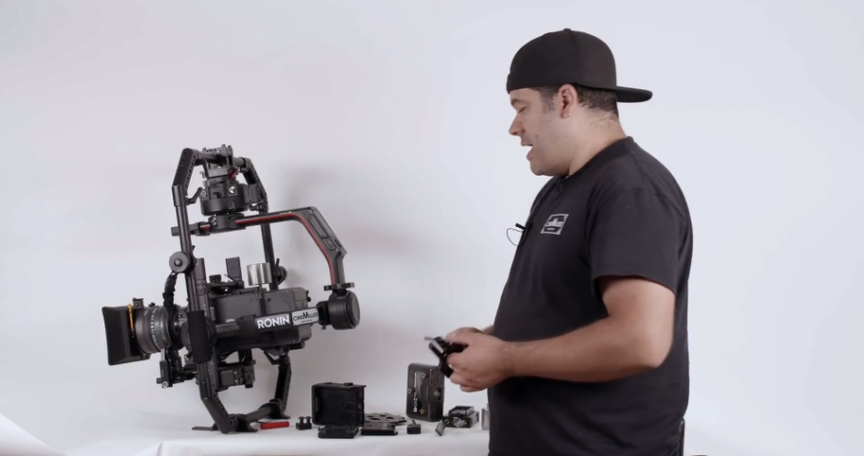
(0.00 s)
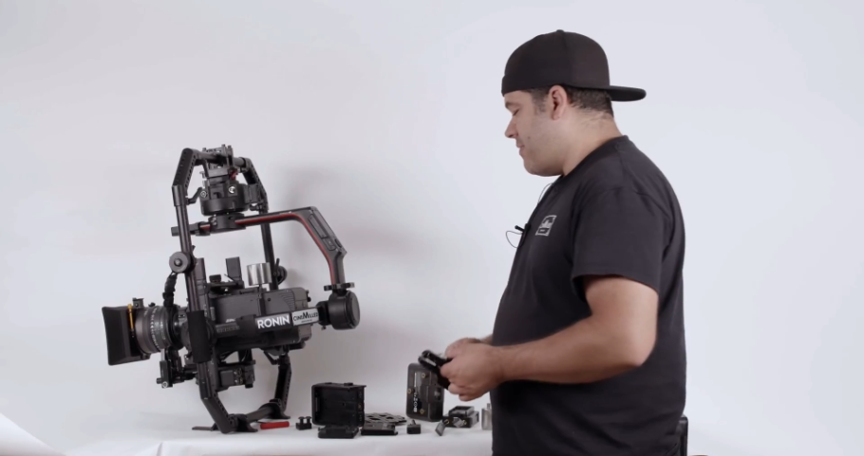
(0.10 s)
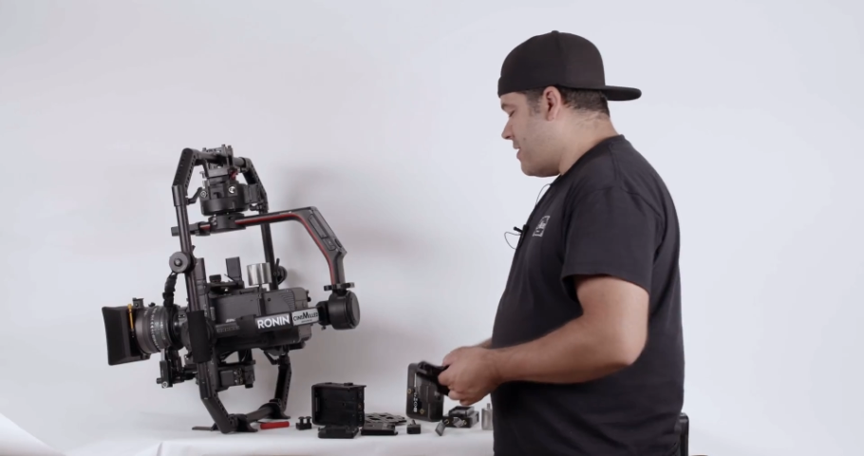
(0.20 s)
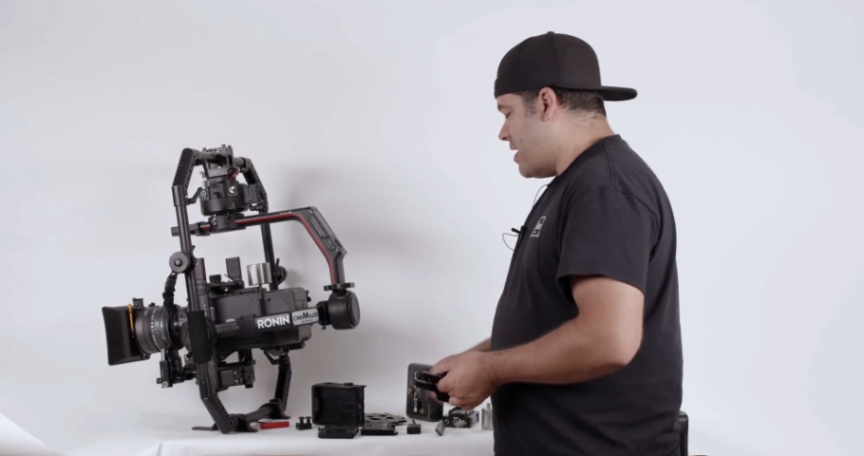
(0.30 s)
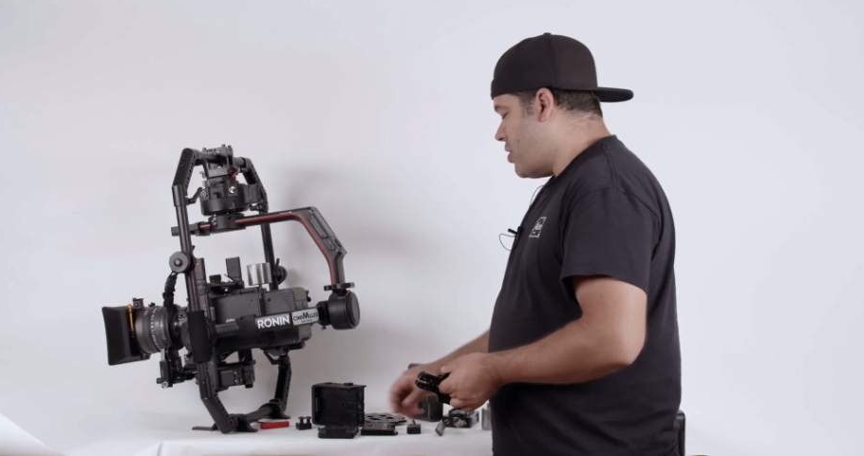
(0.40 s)

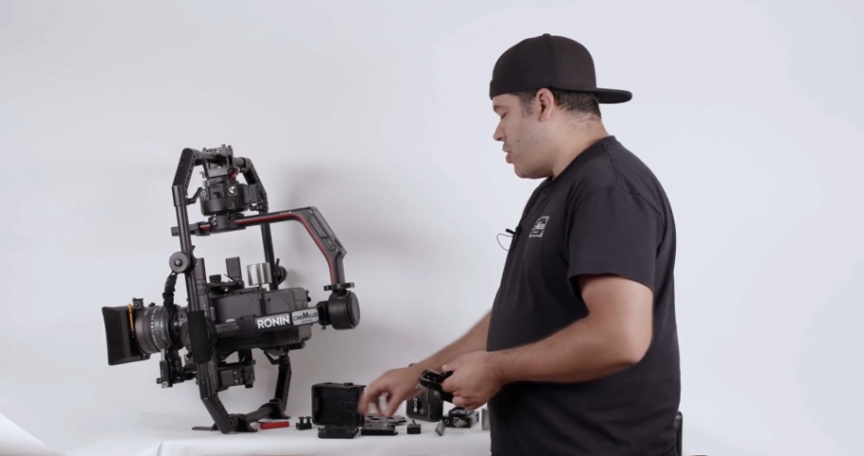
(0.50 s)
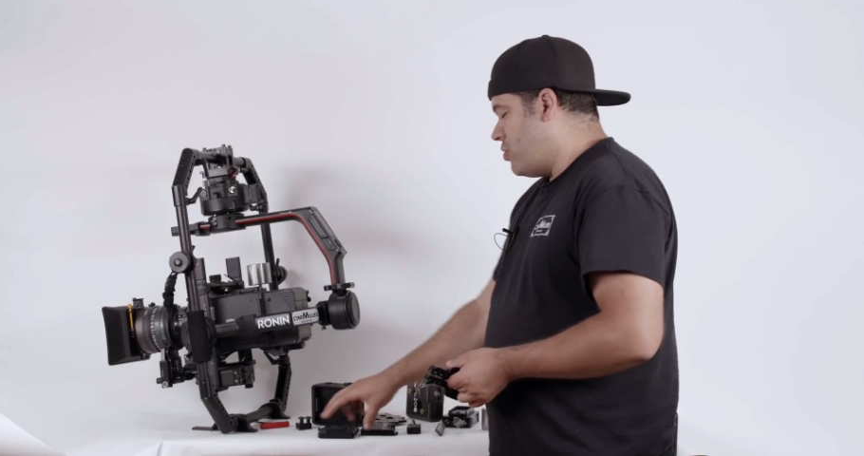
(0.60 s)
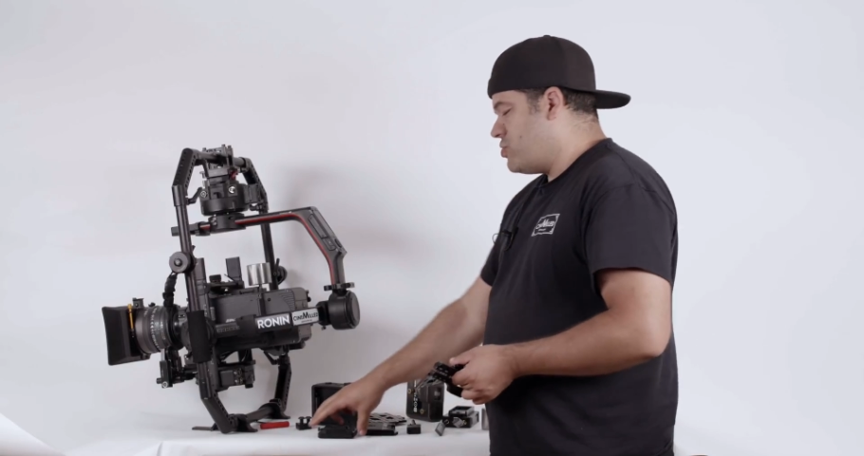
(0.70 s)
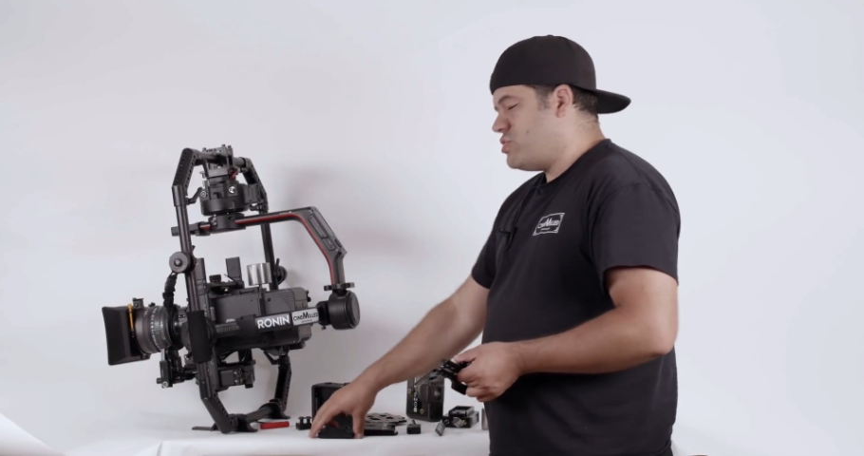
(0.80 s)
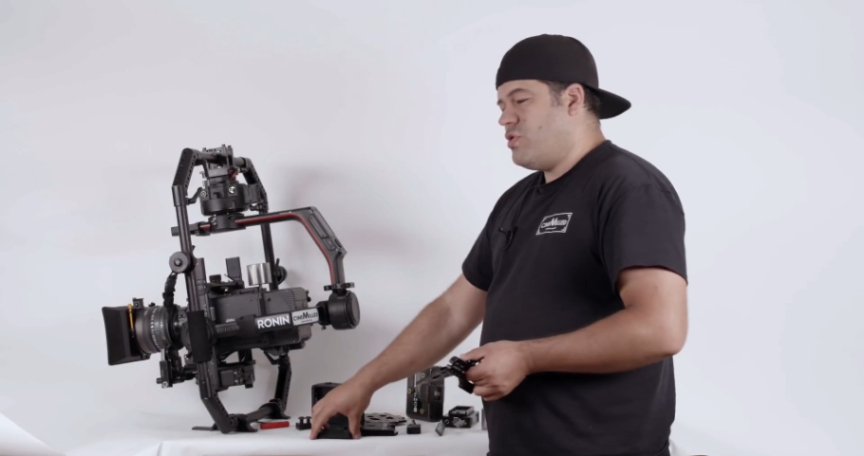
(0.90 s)
and then
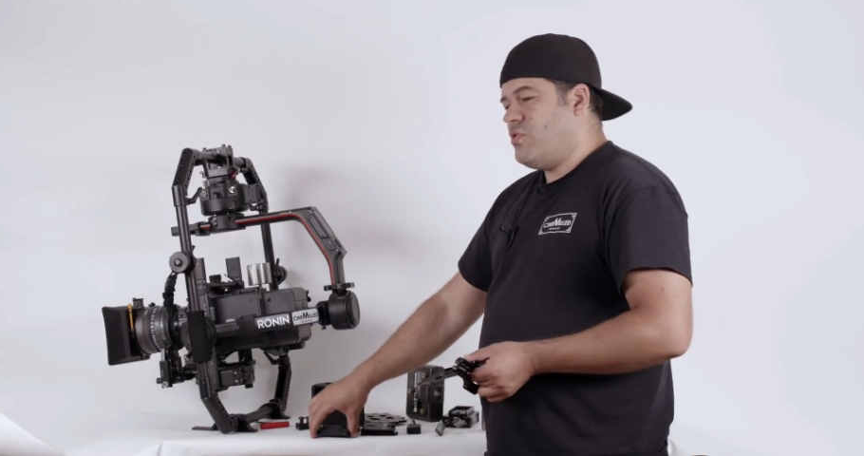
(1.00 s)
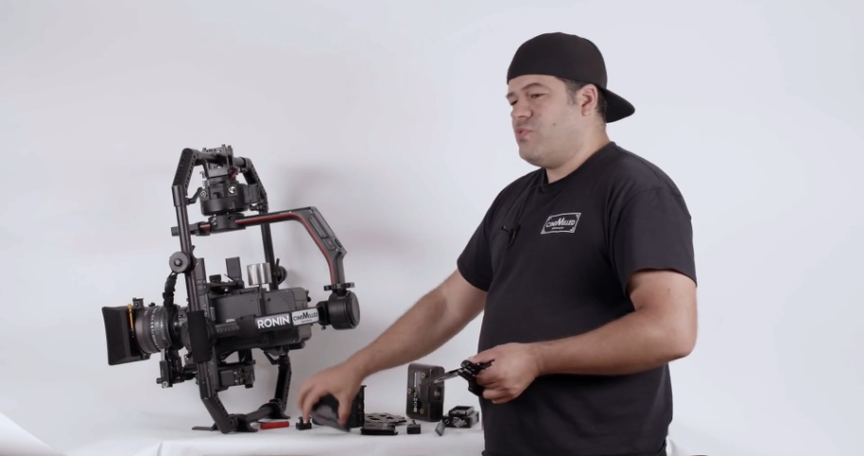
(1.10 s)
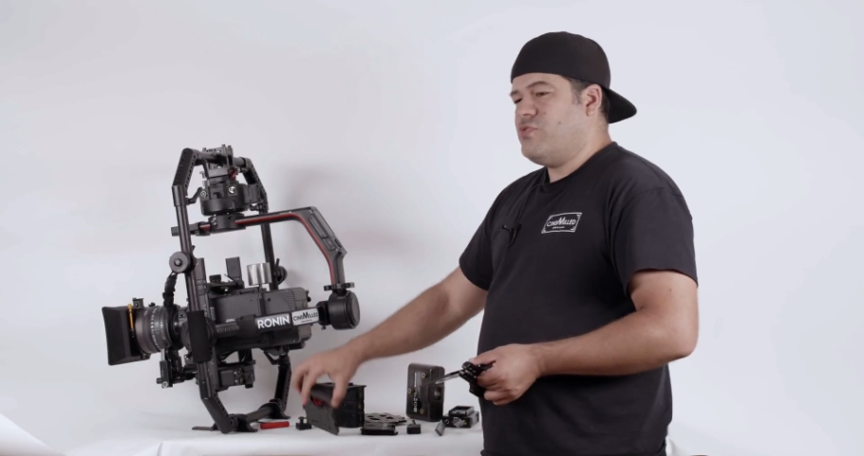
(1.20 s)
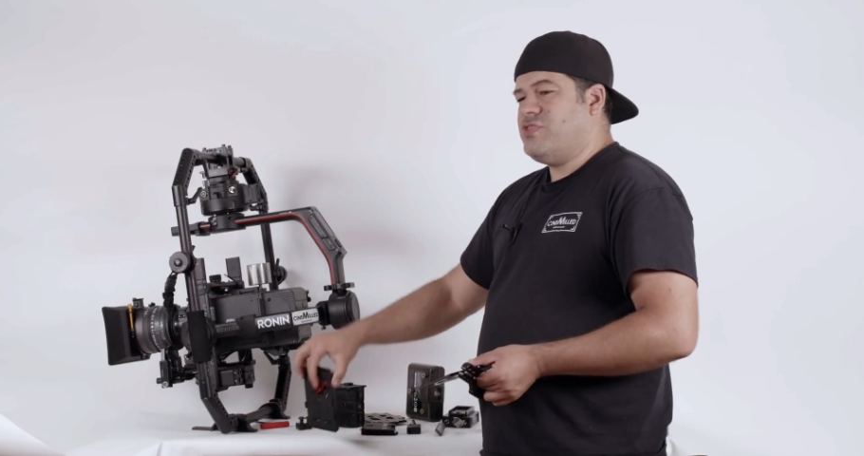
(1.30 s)
also